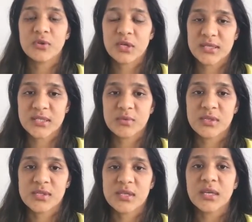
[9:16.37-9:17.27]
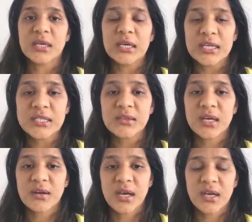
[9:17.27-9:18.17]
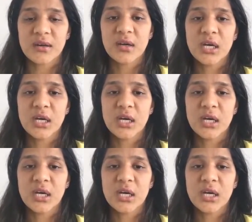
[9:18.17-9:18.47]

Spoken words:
customers, get in their head.